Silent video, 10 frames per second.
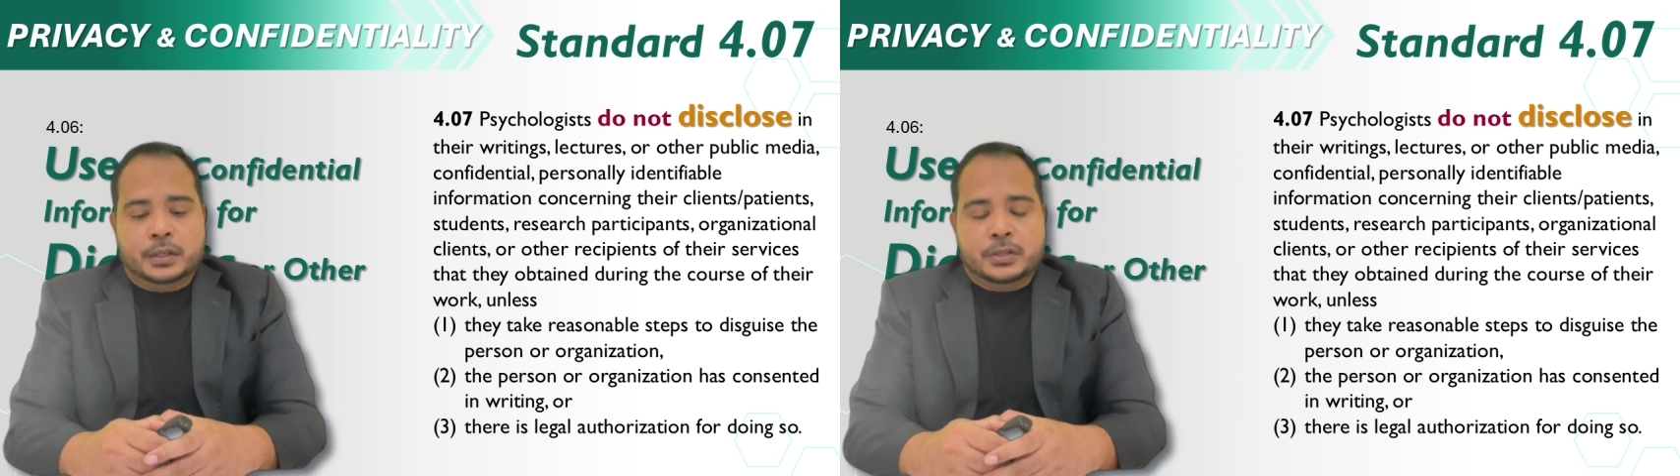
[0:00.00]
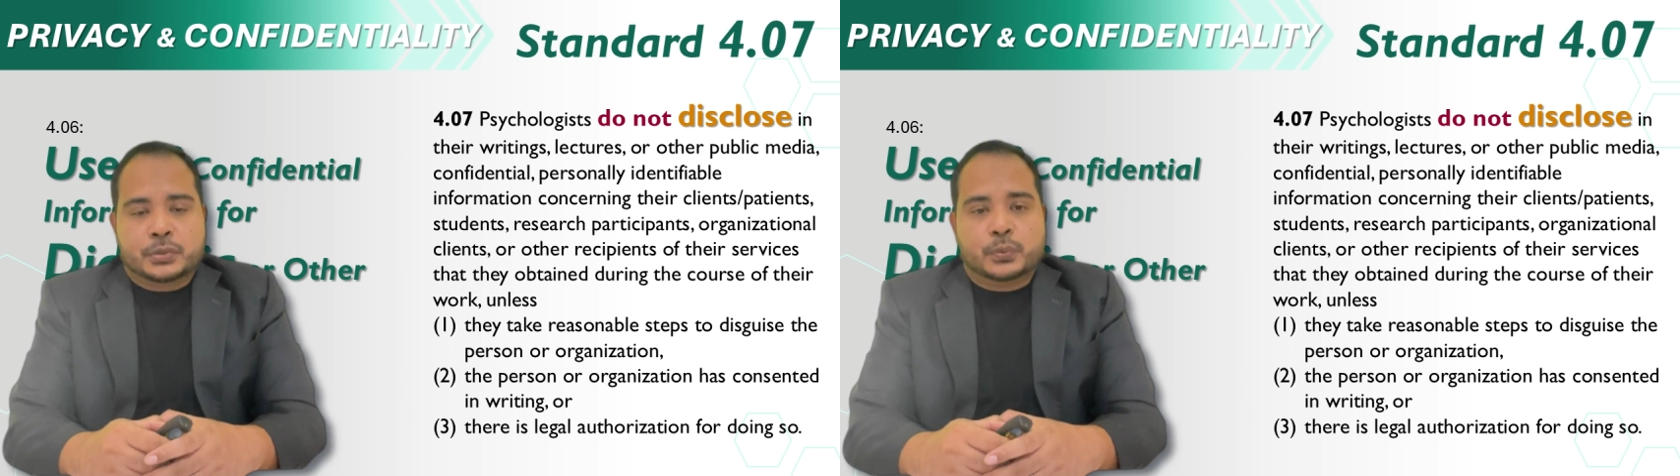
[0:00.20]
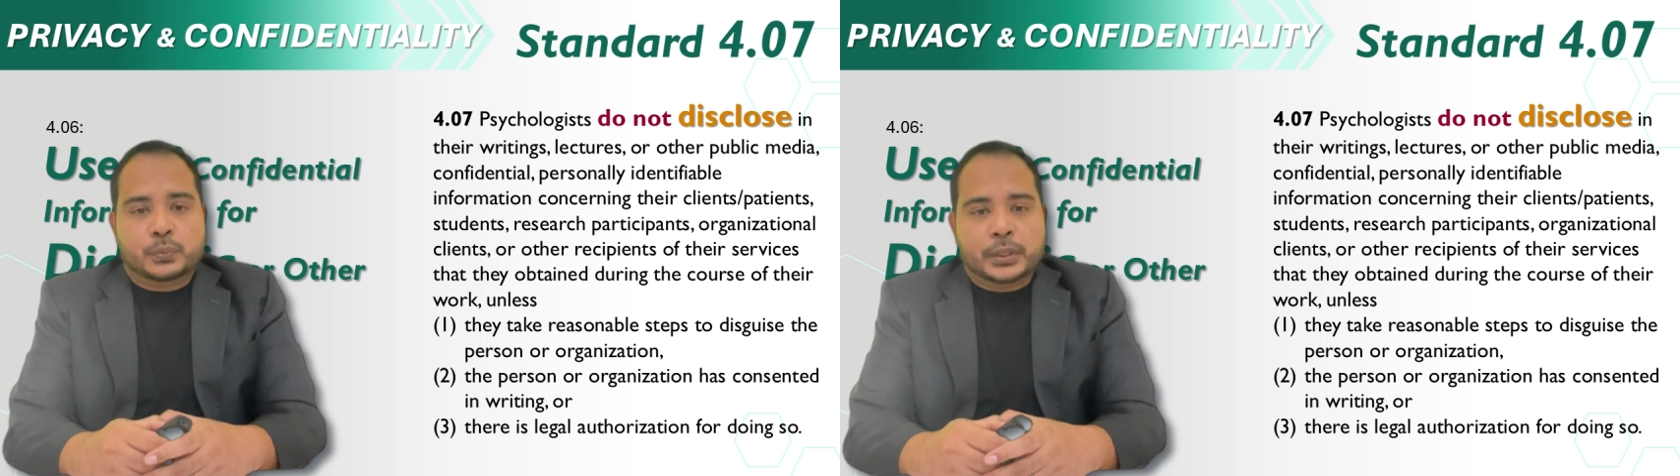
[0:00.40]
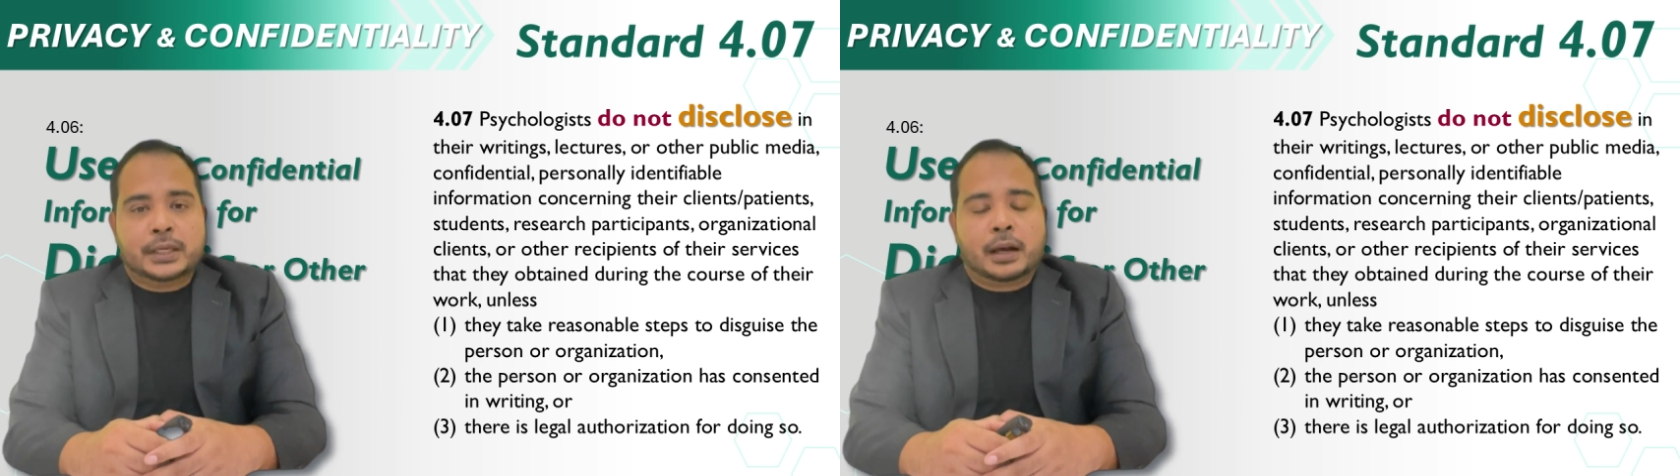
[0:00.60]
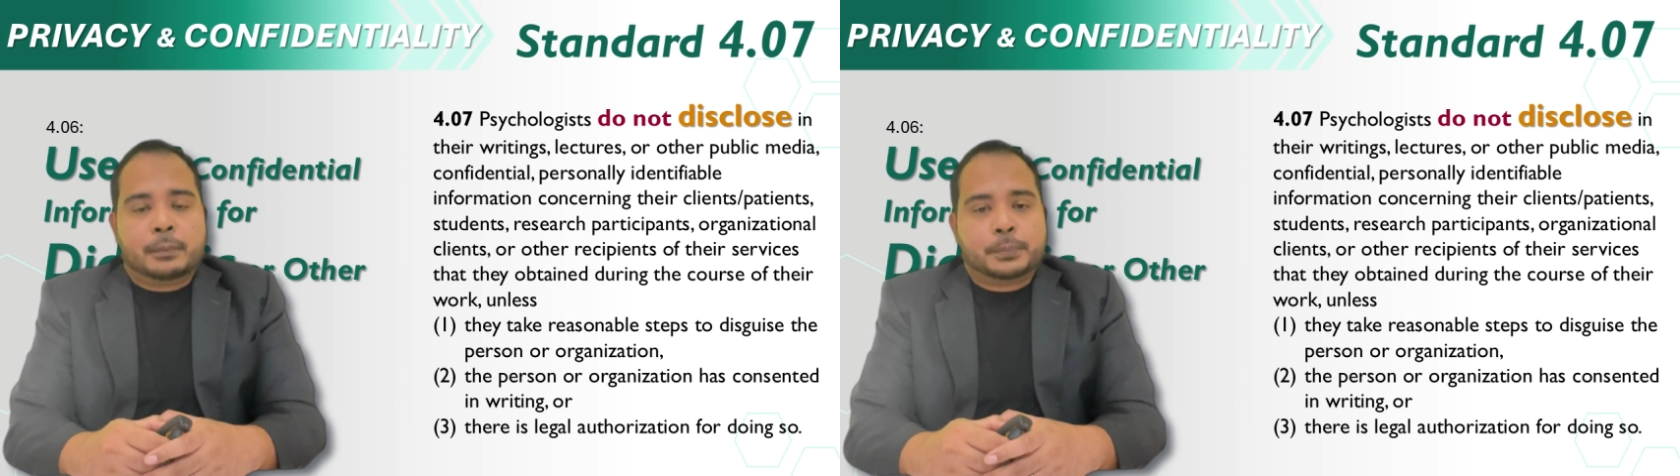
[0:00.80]
So we
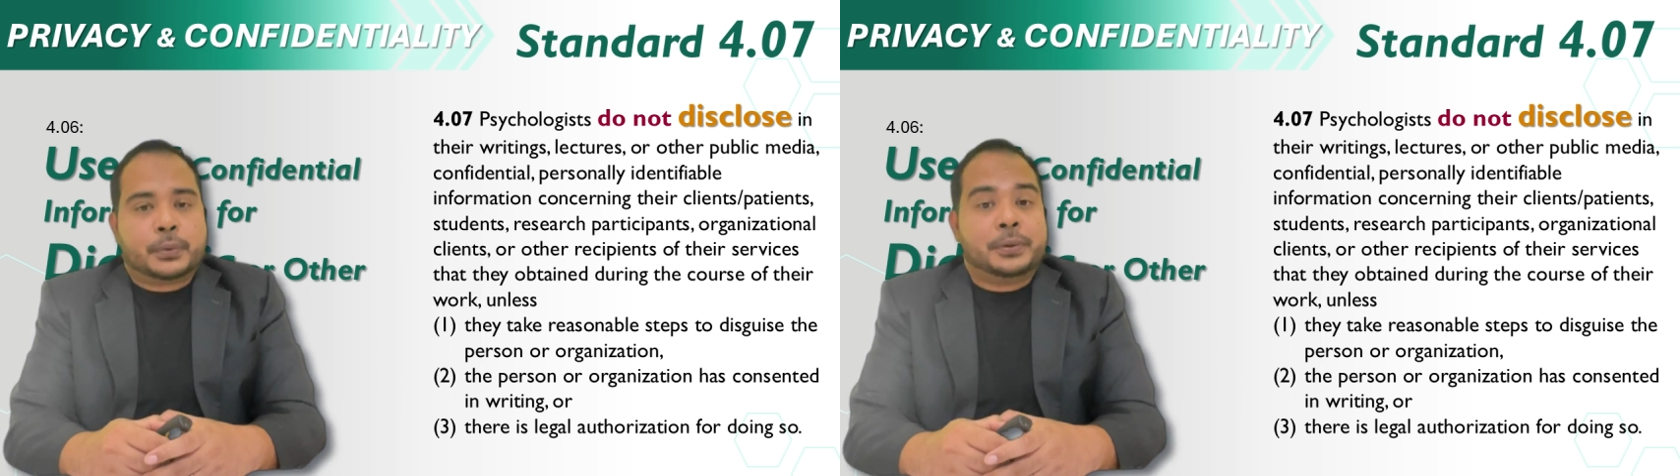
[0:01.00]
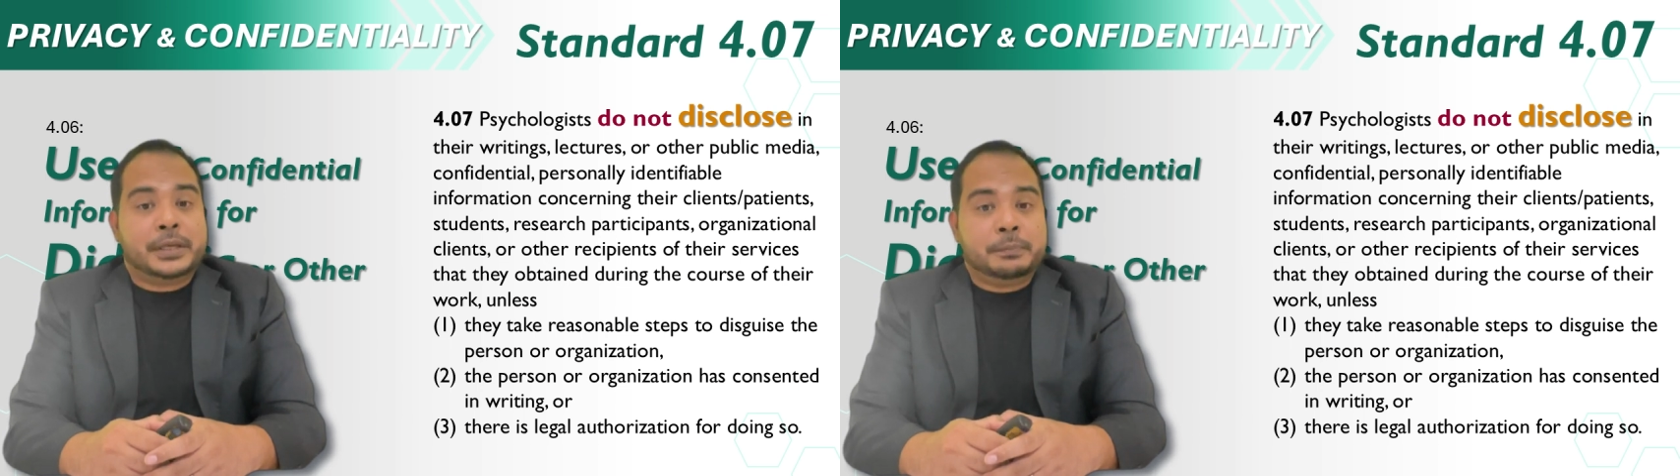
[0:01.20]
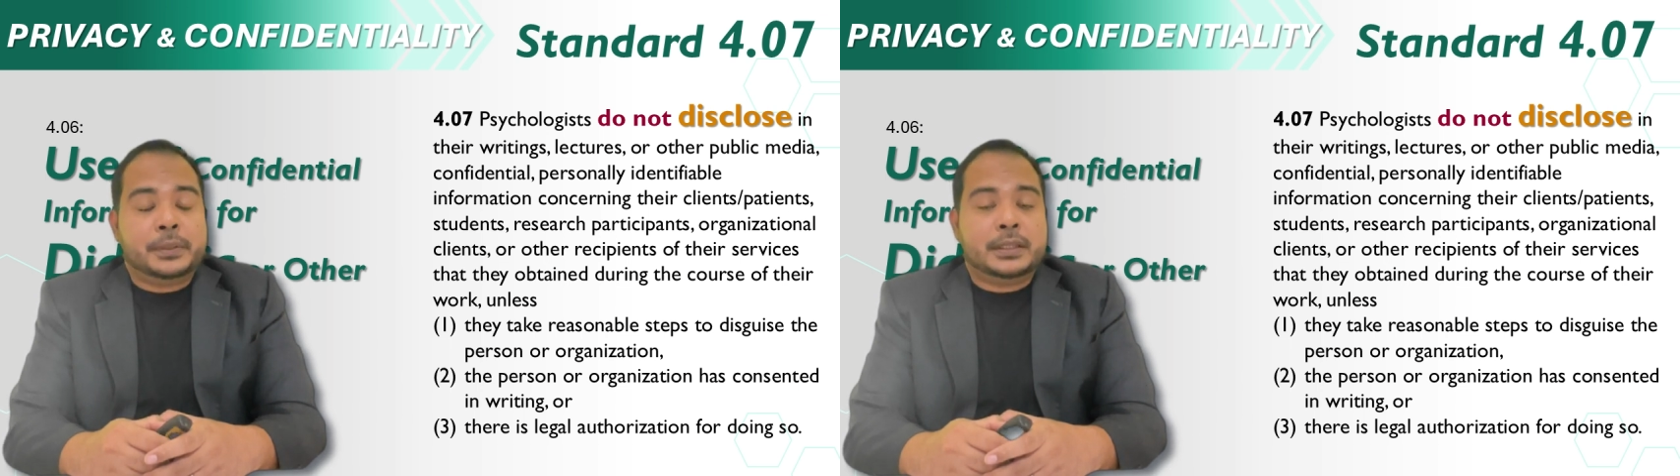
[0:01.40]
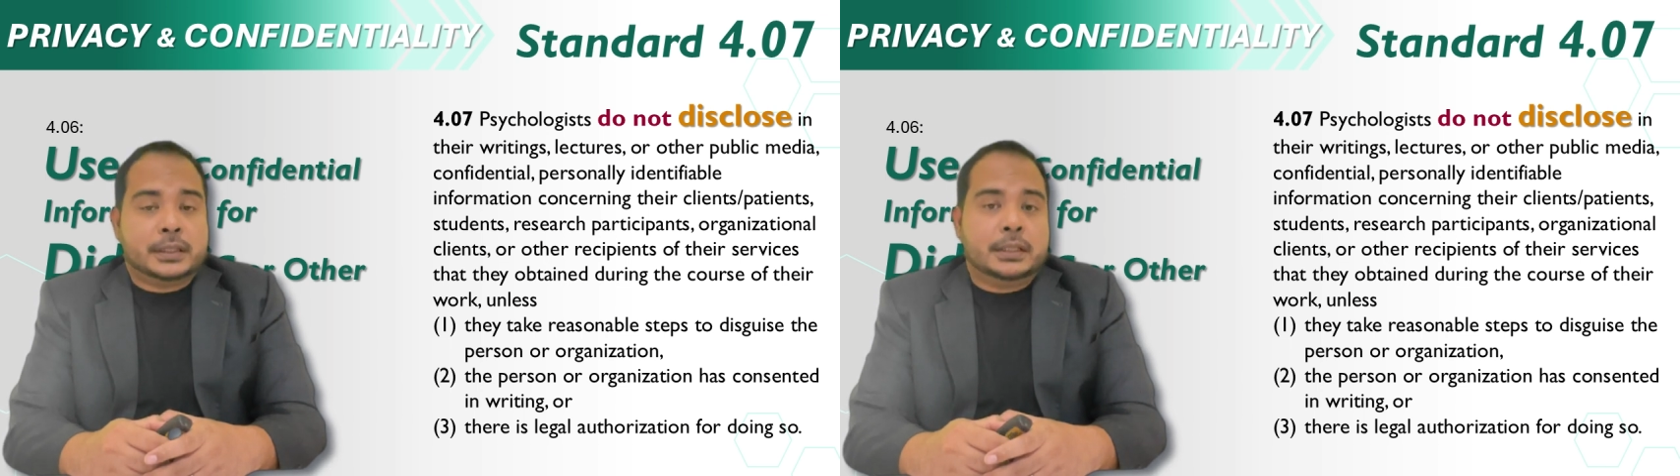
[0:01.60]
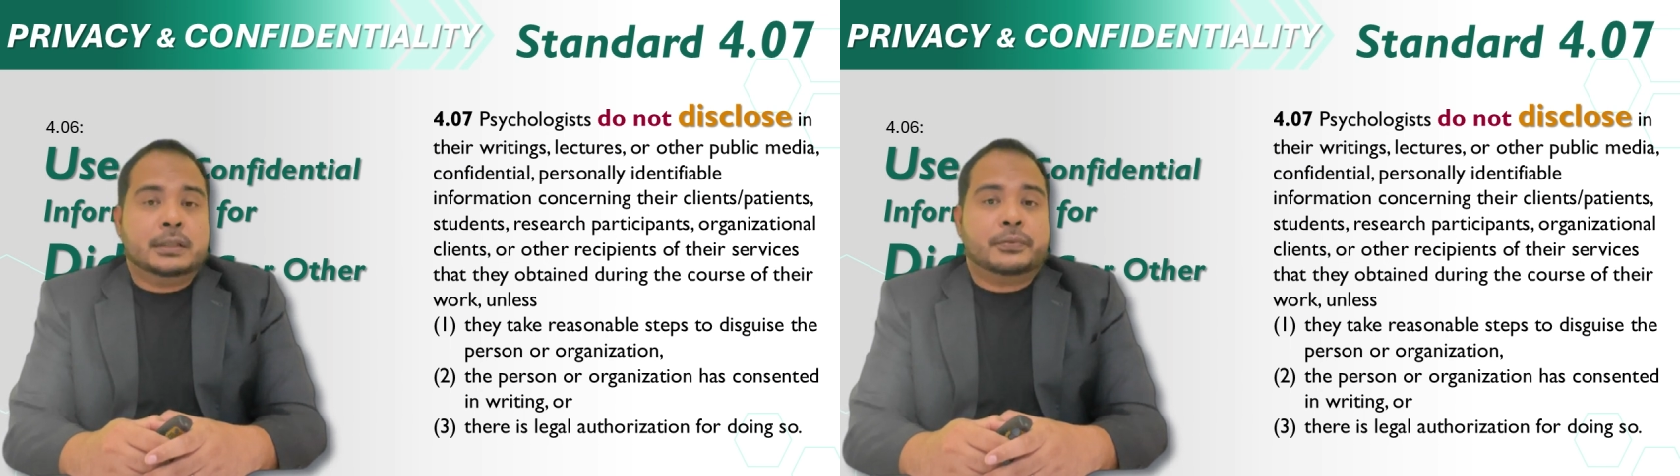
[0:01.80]
are prohibited